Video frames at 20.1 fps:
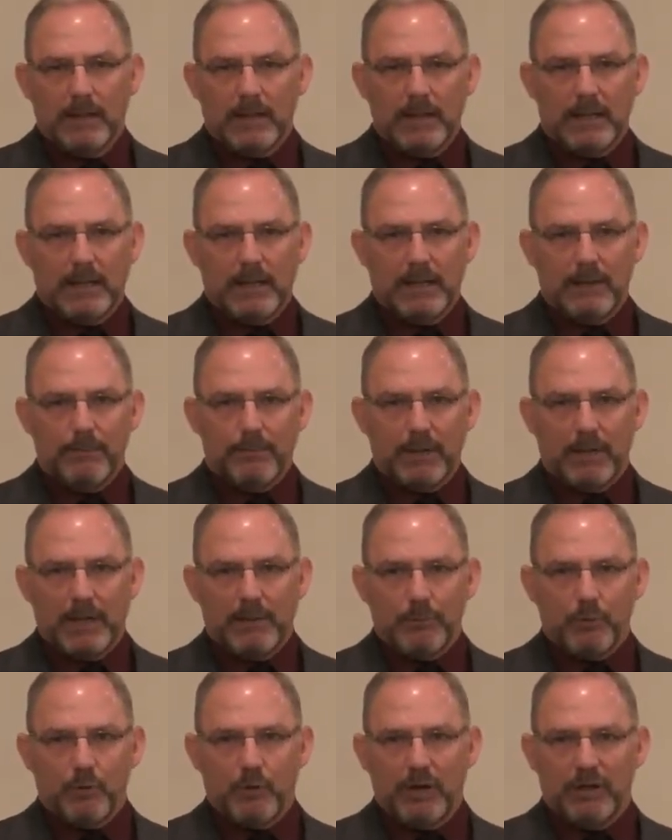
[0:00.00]
Uh, but
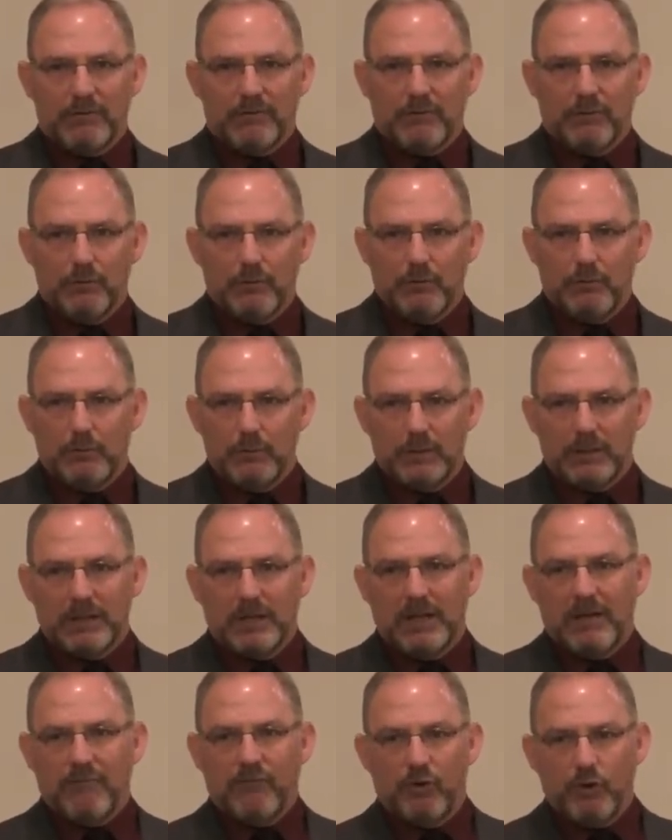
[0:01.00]
I'm going to
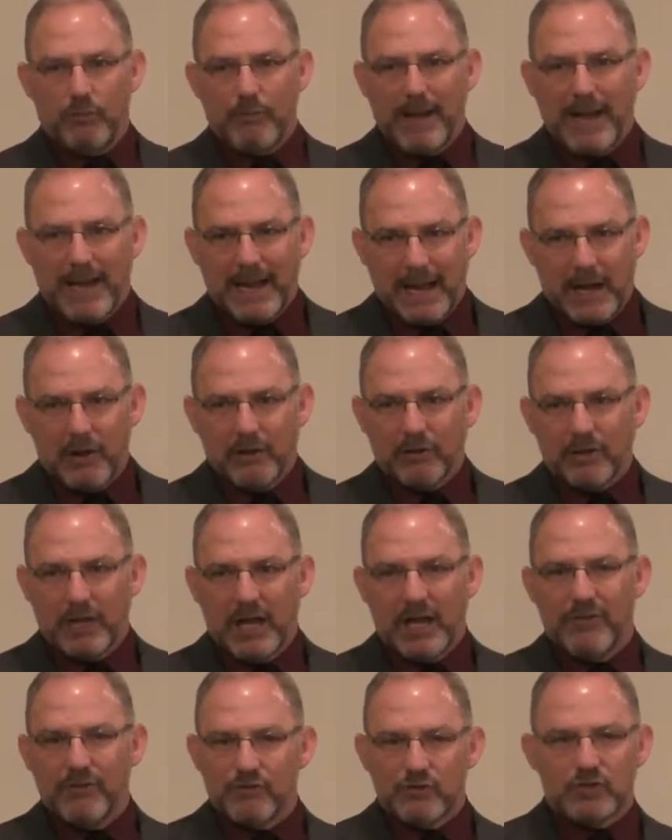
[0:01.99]
give you my
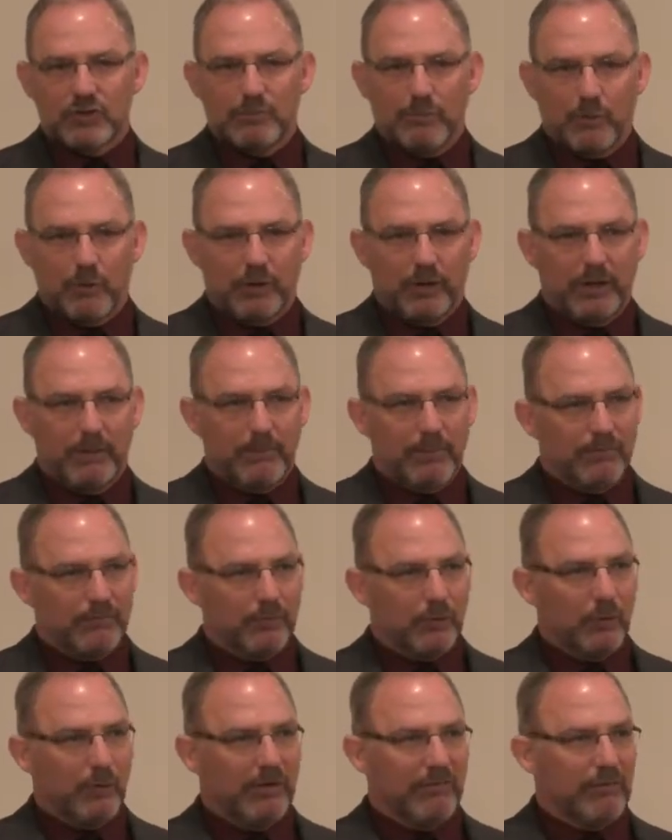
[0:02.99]
outline this morning
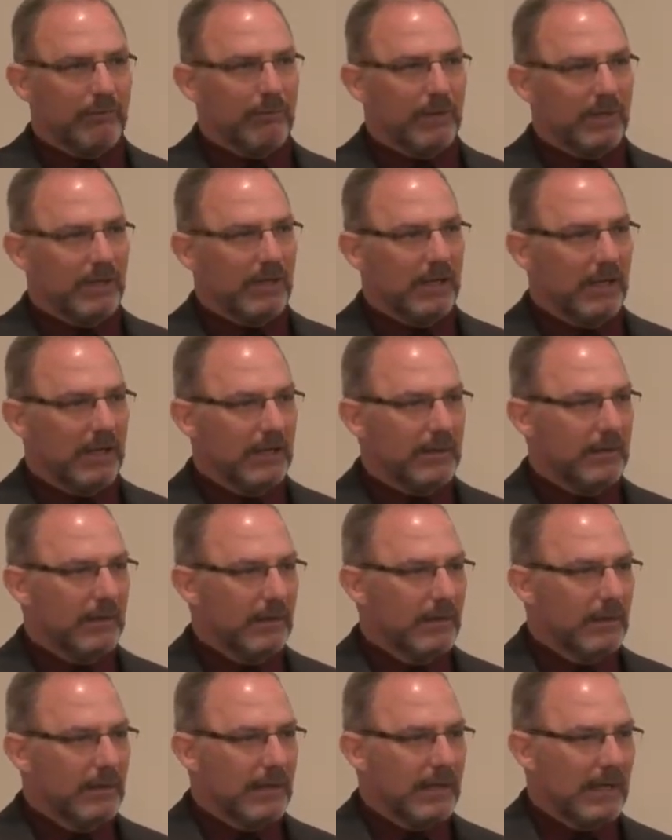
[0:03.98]
before we even begin,
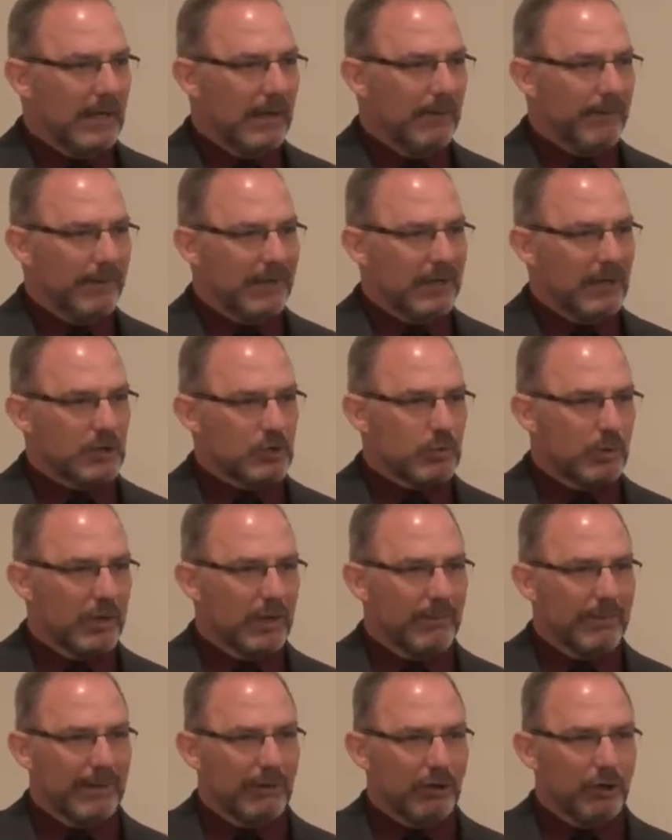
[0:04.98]
uh, because we're
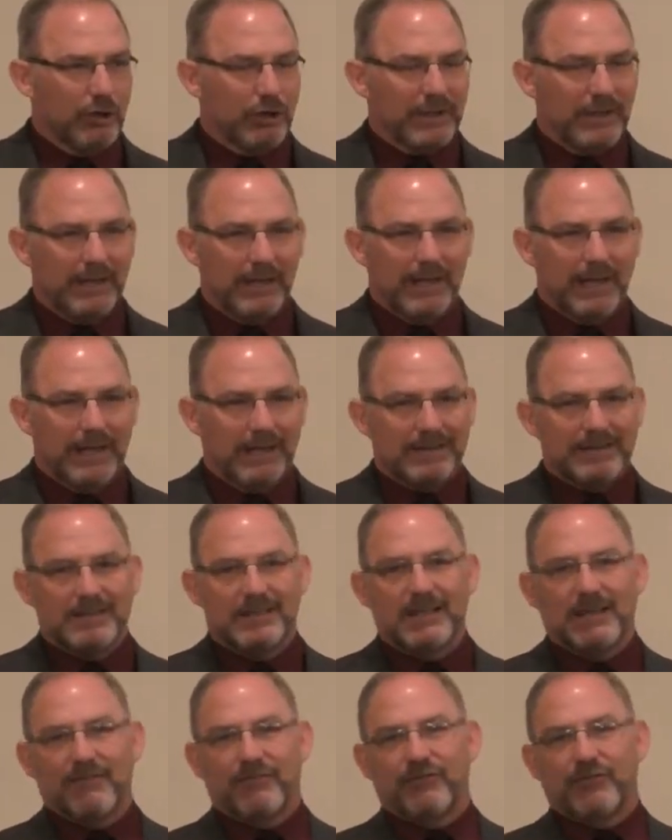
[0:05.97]
going to be looking
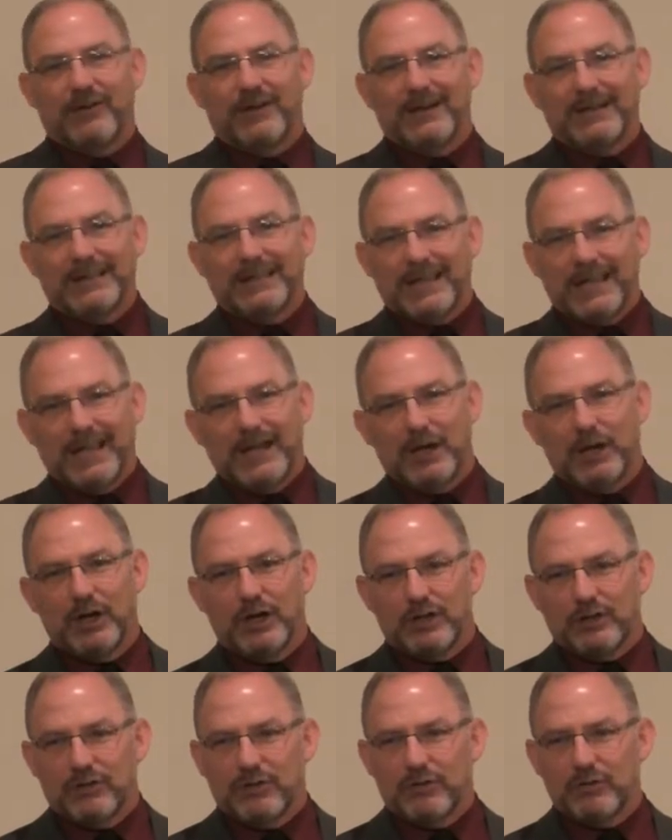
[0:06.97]
at different
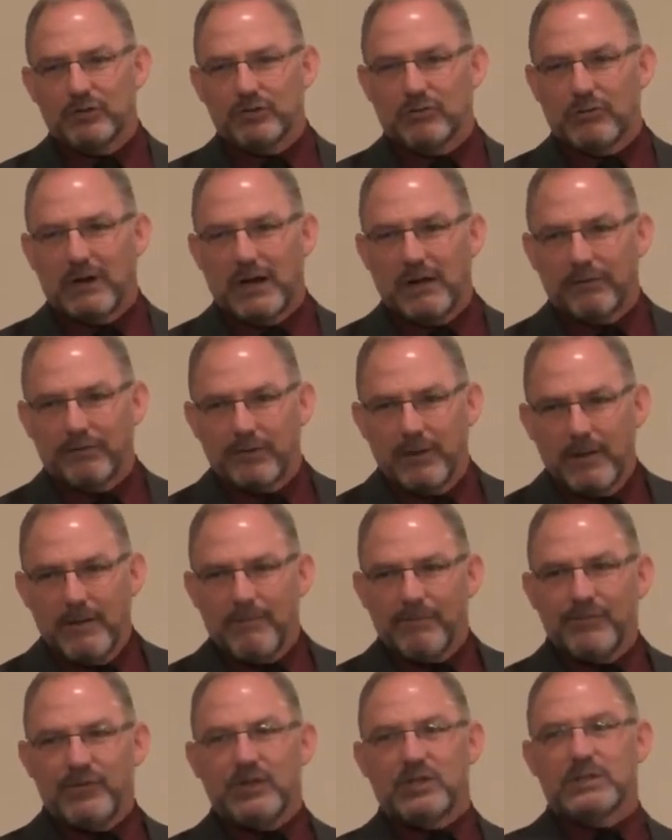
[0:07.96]
characters throughout
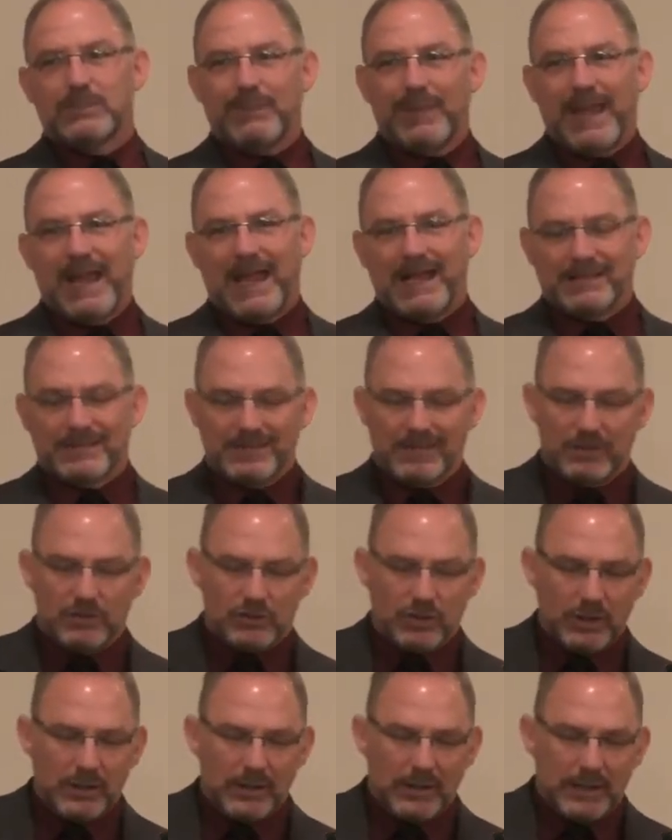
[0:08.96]
this
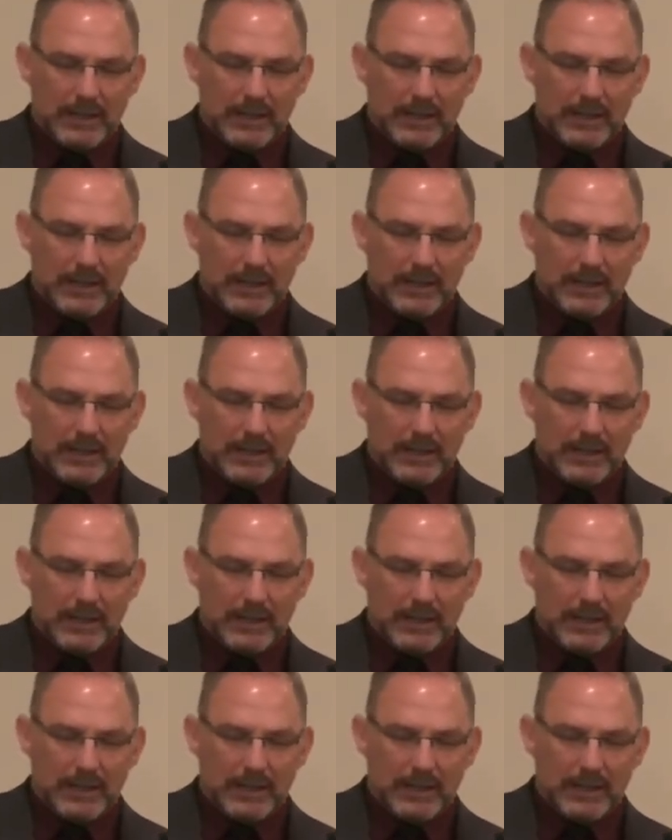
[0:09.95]
passage.